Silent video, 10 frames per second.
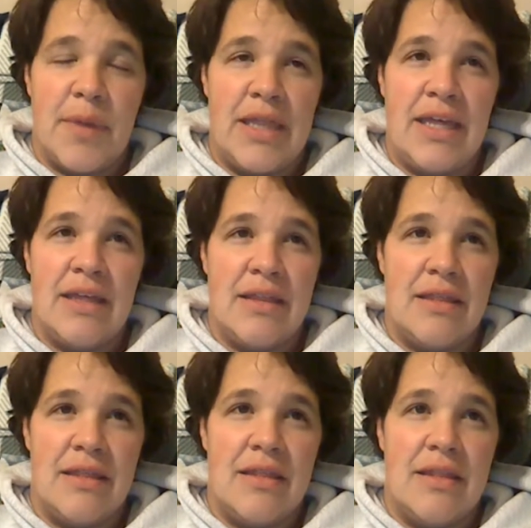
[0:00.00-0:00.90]
I
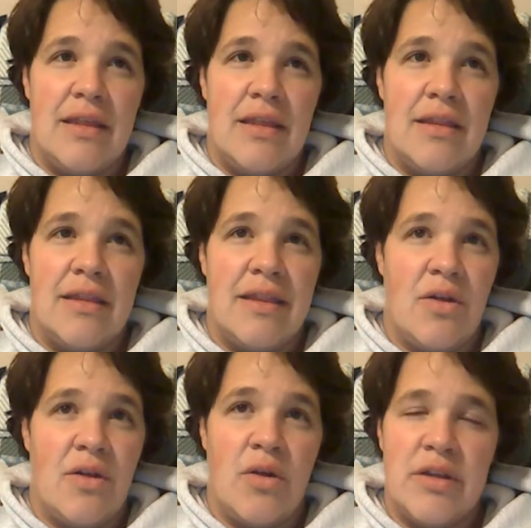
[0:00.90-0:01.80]
think
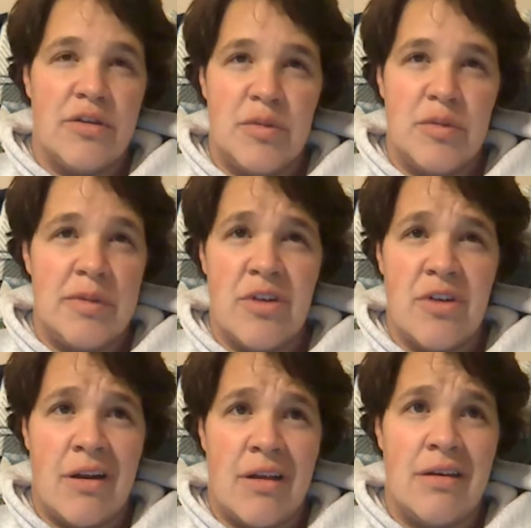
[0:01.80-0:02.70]
that the Holy Ghost should
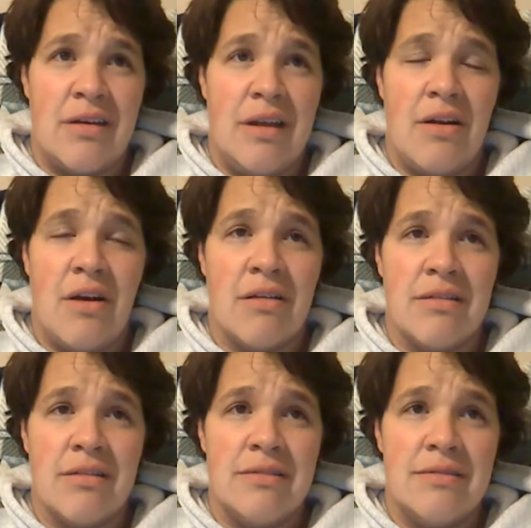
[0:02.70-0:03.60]
be drawn on in
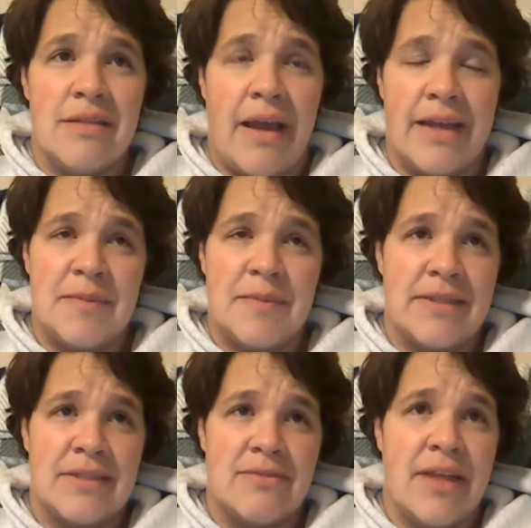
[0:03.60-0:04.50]
all
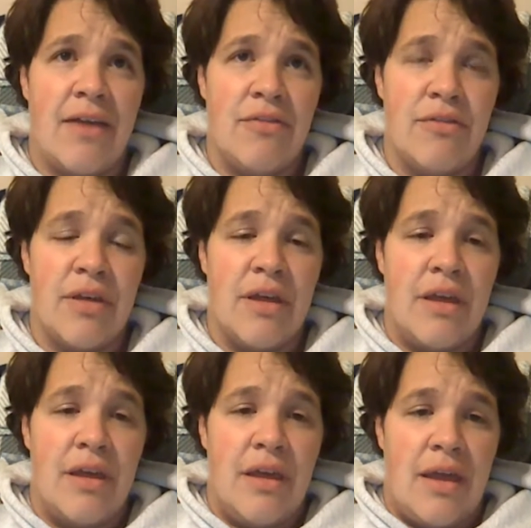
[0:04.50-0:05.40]
aspects of life
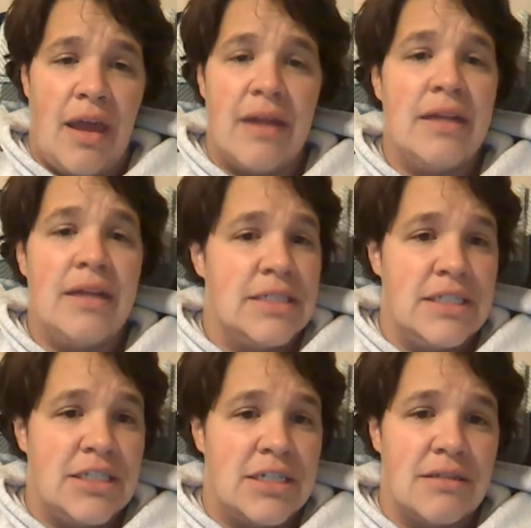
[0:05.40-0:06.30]
and
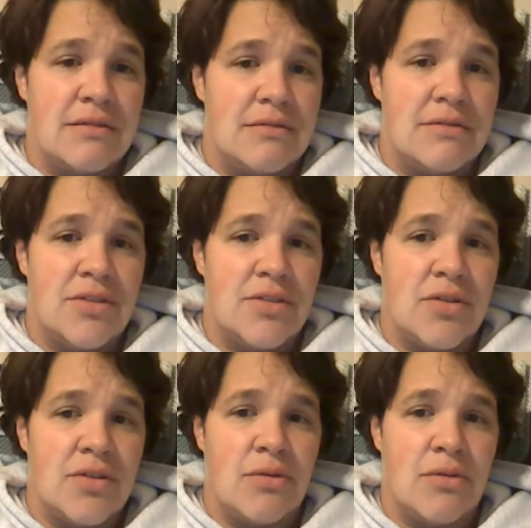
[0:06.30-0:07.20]
in teaching.
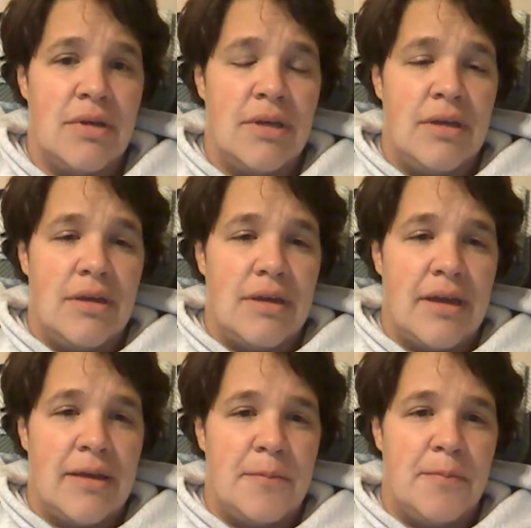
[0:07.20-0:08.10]
So
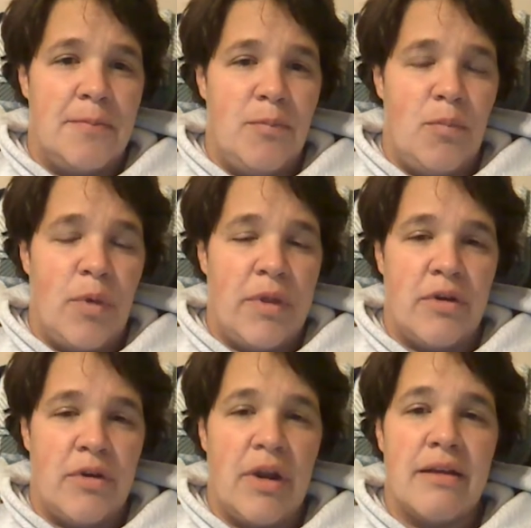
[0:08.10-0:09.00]

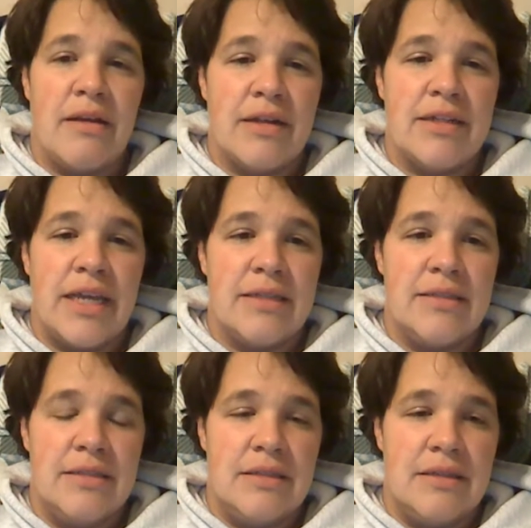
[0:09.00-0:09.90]
whether or not they're
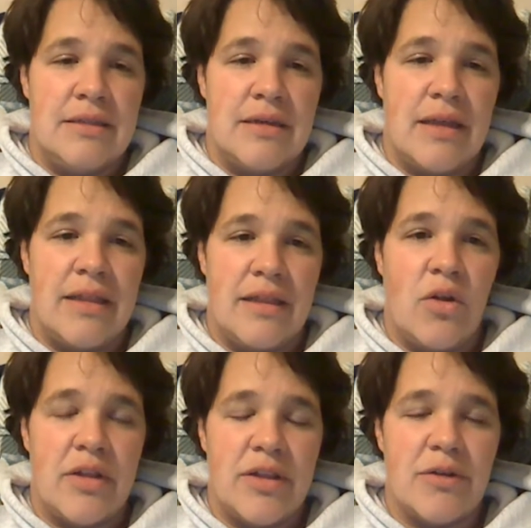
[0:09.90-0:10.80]
LDS, I
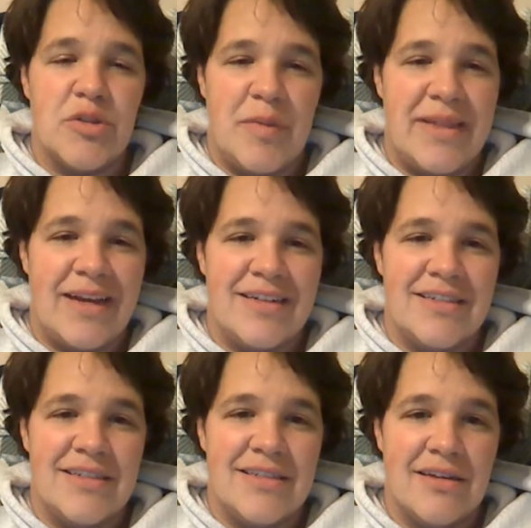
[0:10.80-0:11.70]
think the Holy Ghost should be
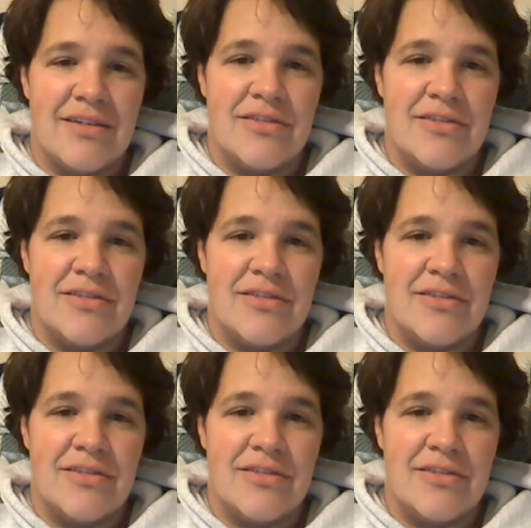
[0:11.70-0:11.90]
there.